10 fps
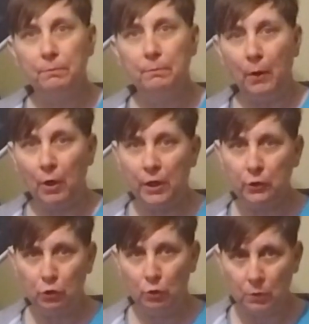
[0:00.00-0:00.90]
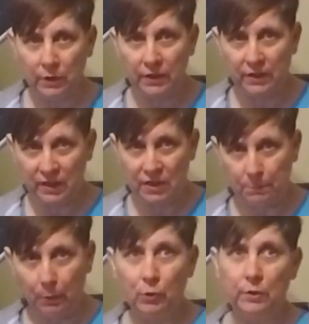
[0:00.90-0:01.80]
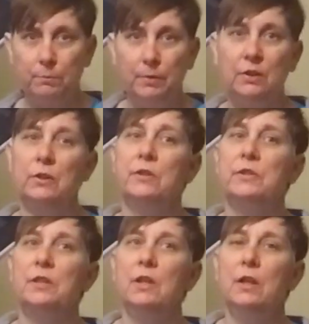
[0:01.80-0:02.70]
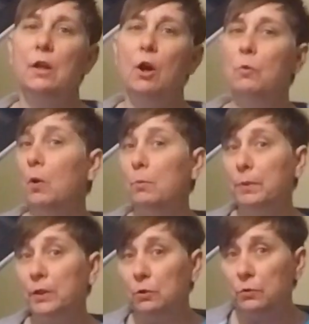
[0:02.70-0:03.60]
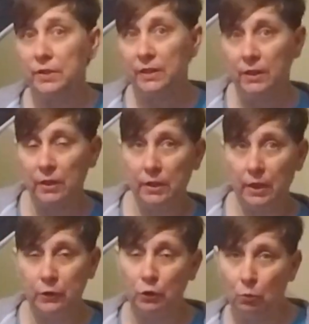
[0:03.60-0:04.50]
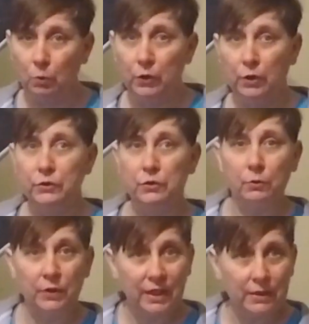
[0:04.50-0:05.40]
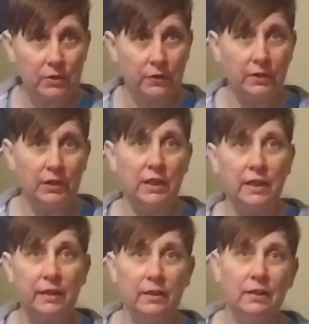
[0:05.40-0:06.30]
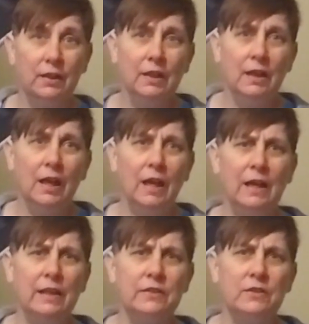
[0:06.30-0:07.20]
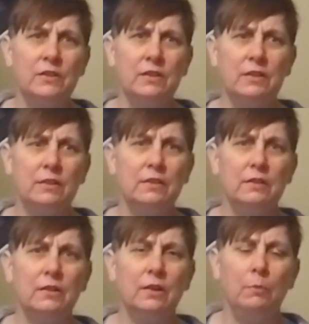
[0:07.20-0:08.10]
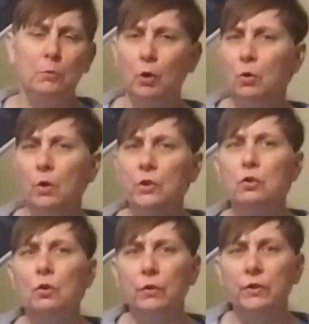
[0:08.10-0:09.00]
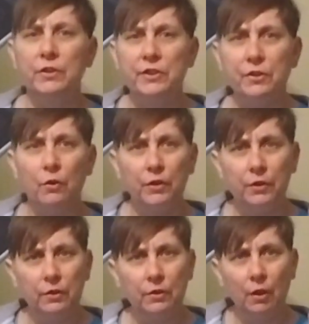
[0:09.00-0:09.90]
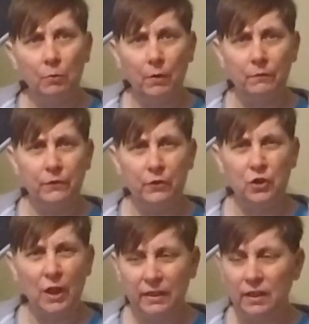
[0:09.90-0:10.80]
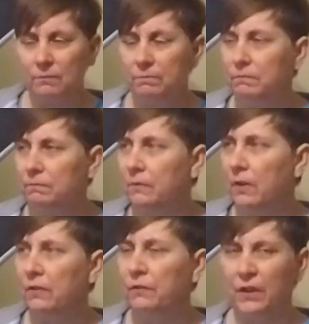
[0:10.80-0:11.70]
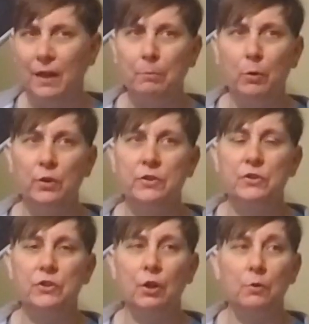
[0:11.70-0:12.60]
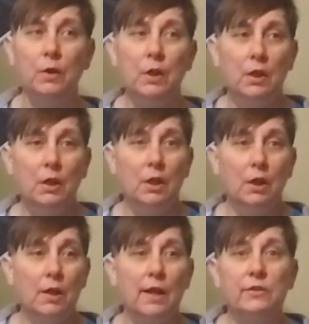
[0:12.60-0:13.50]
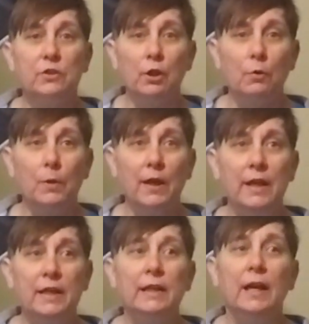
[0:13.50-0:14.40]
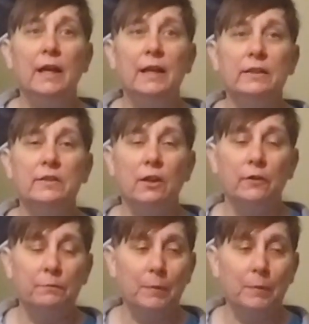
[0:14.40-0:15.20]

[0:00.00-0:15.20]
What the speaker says: buy a new one at this point because I won't be using a new one until the end of the year, and I'm not quite sure on the design I want for a jacket for that point. So I had to go away and I've